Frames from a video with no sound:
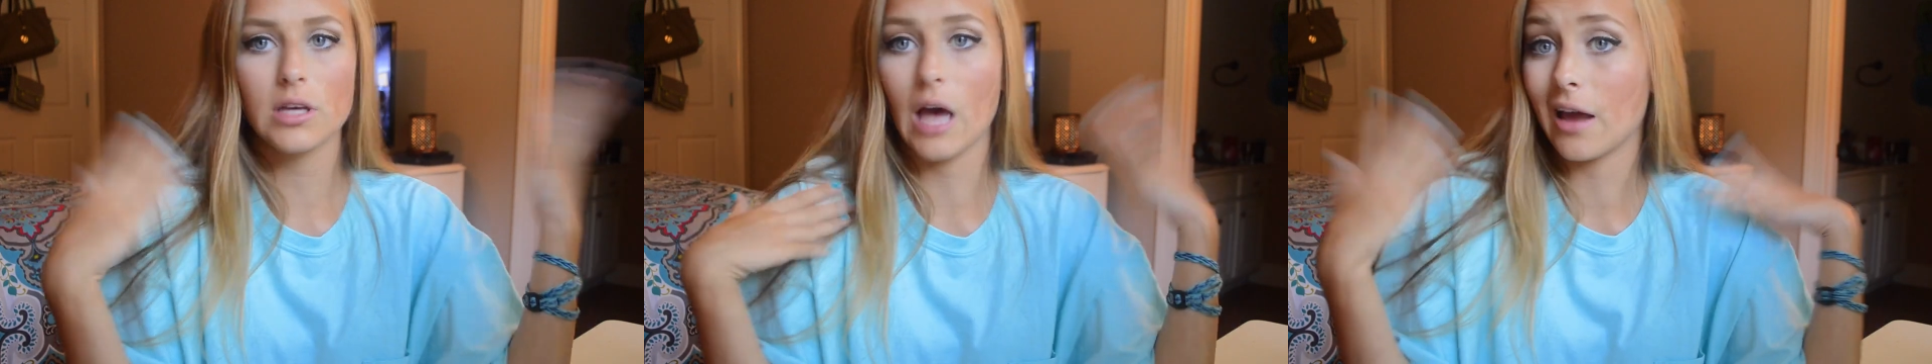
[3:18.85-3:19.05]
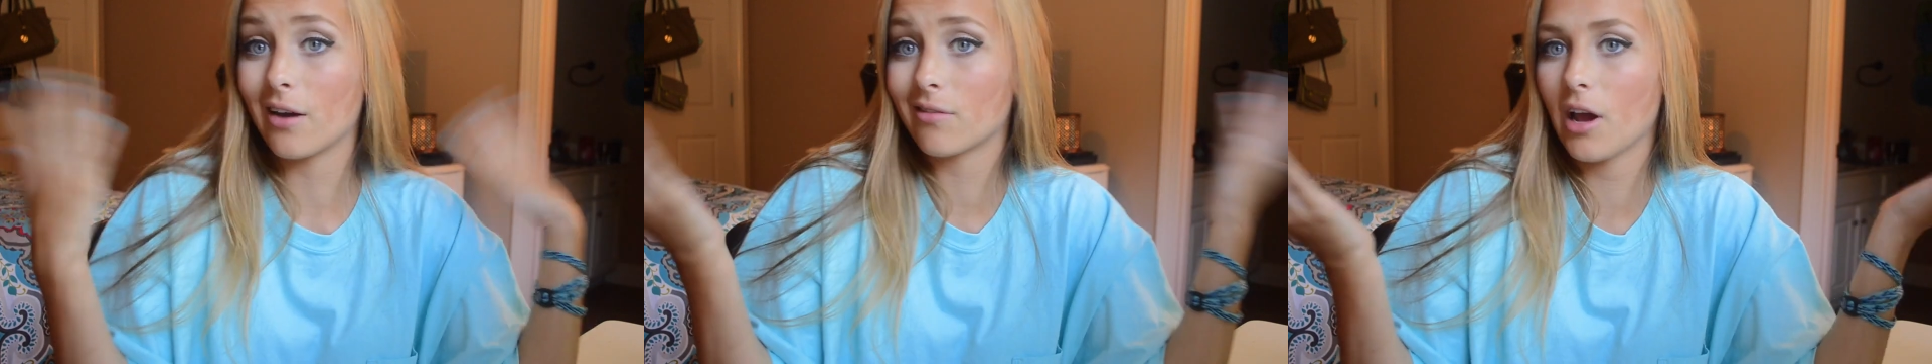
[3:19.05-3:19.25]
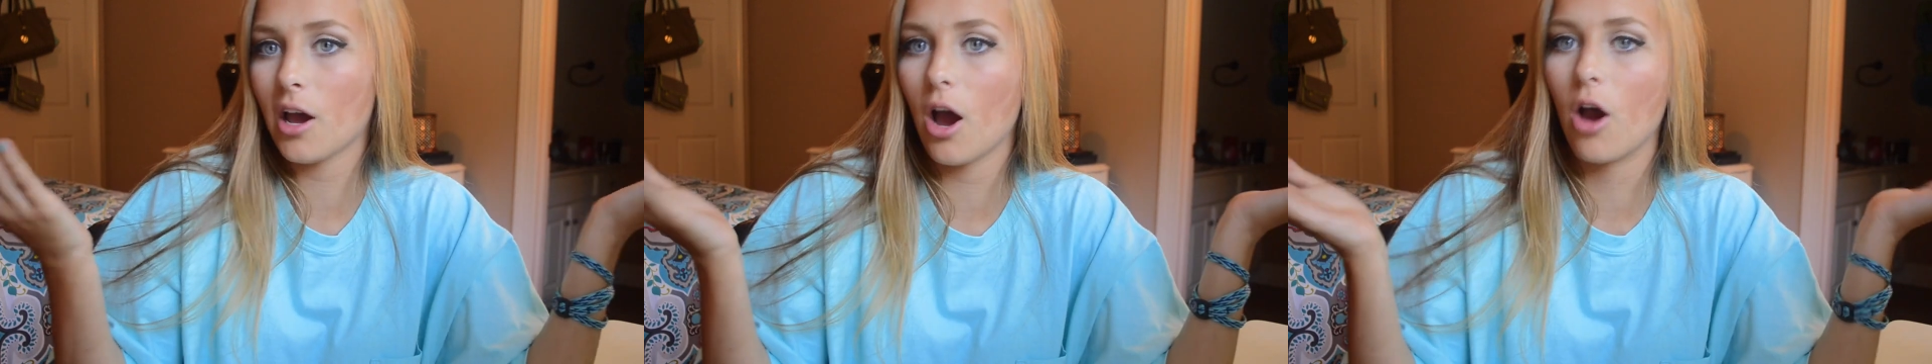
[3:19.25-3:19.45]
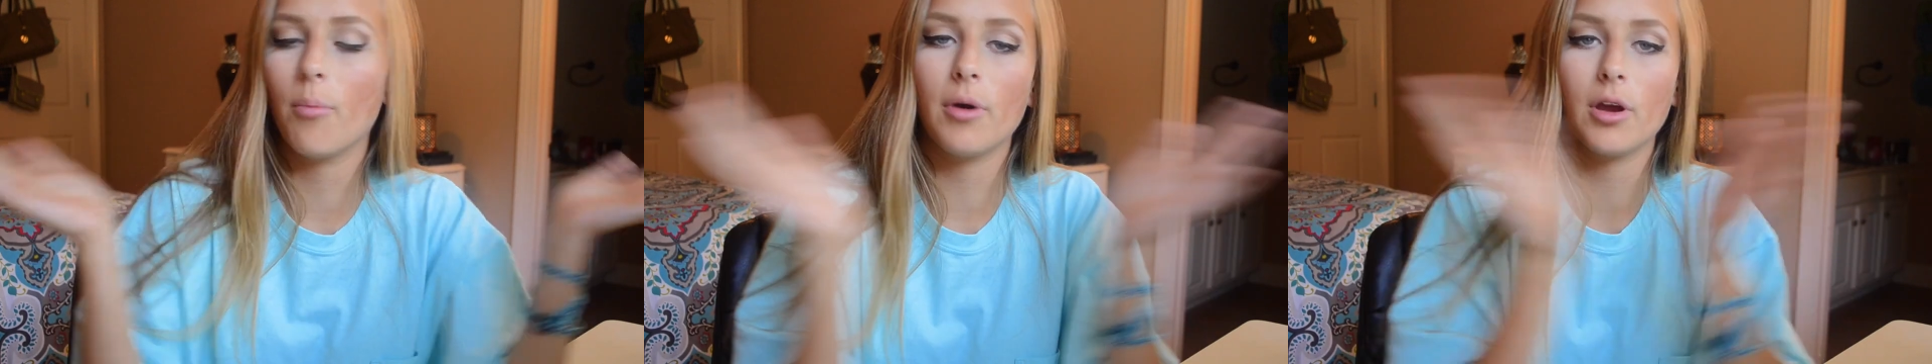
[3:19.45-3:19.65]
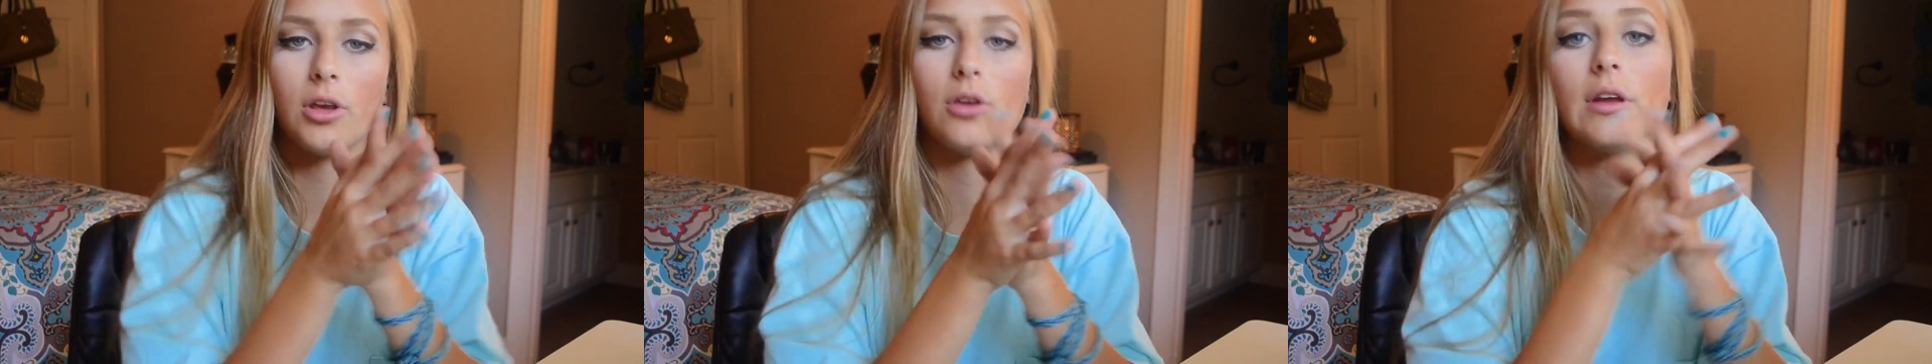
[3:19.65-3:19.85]
I don't know,
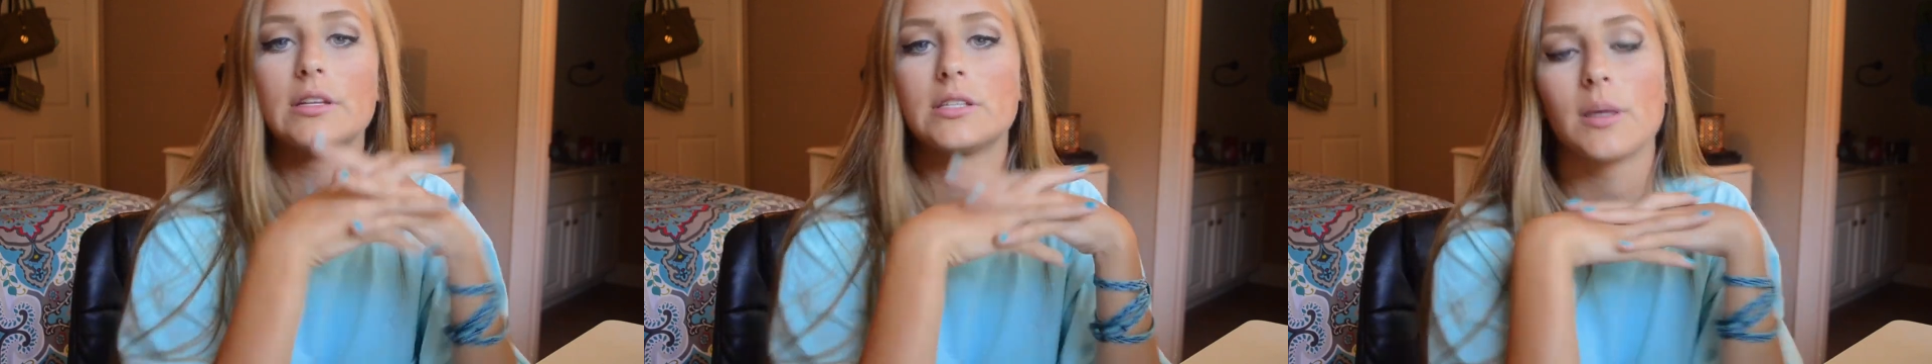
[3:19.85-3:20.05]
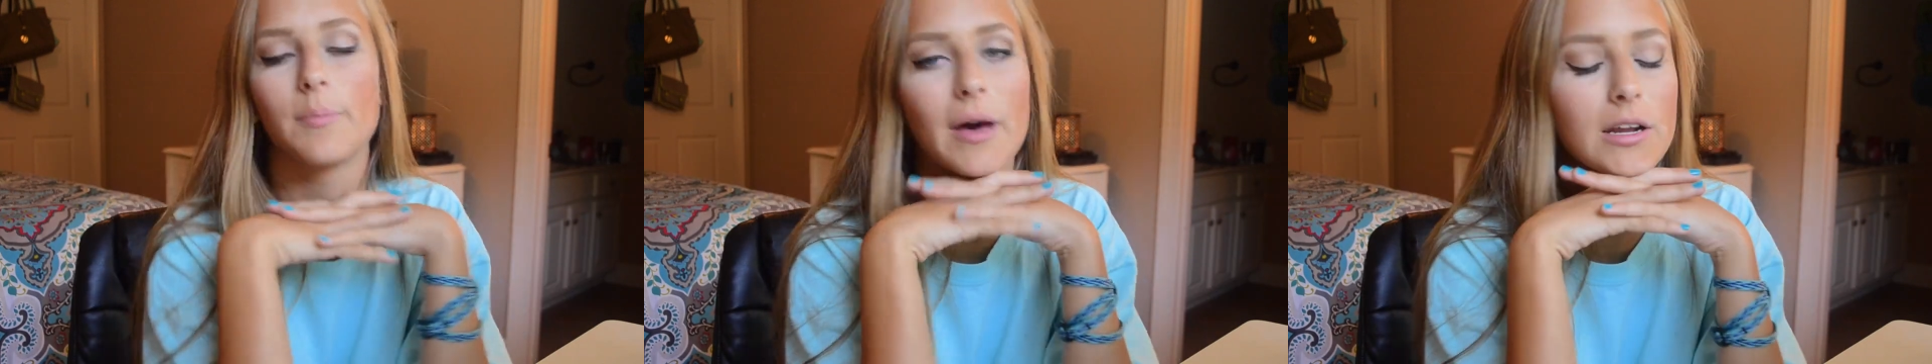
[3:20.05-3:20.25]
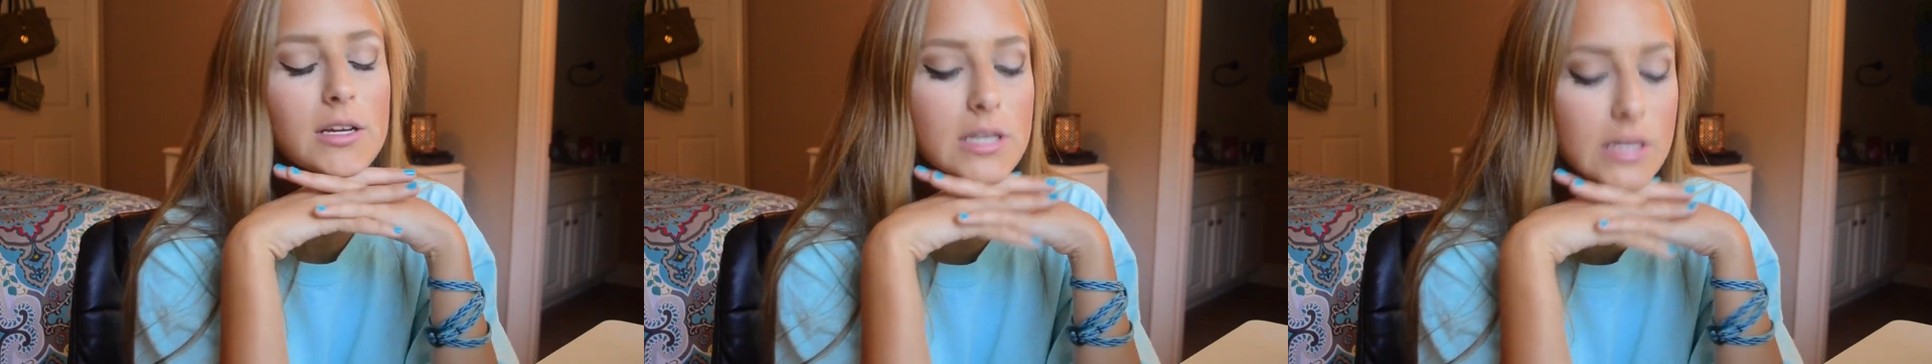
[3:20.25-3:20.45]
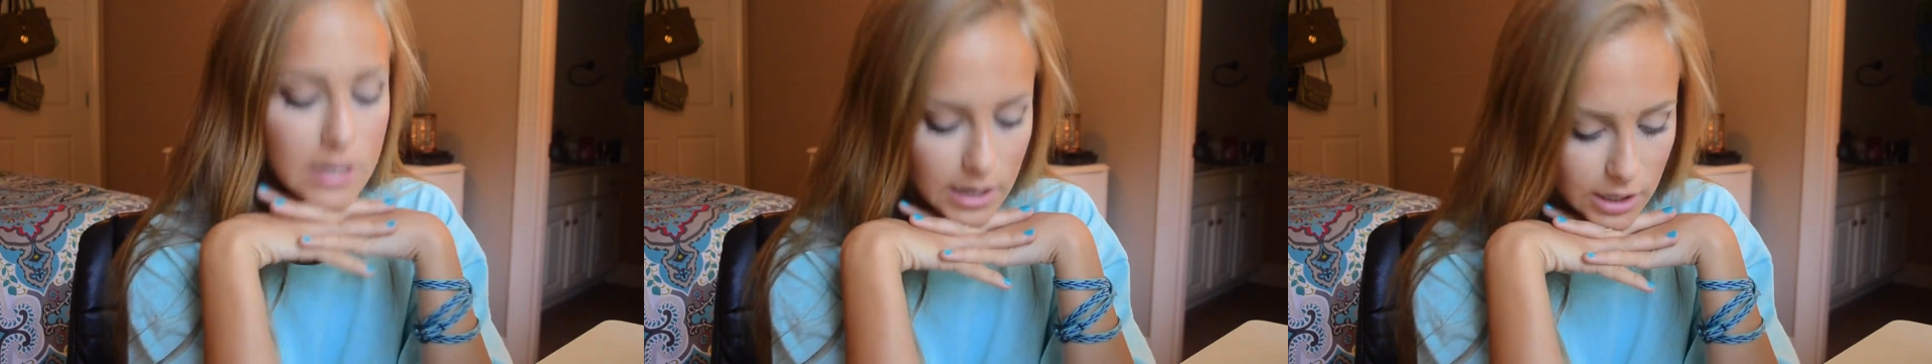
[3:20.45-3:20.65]
but you need some medicine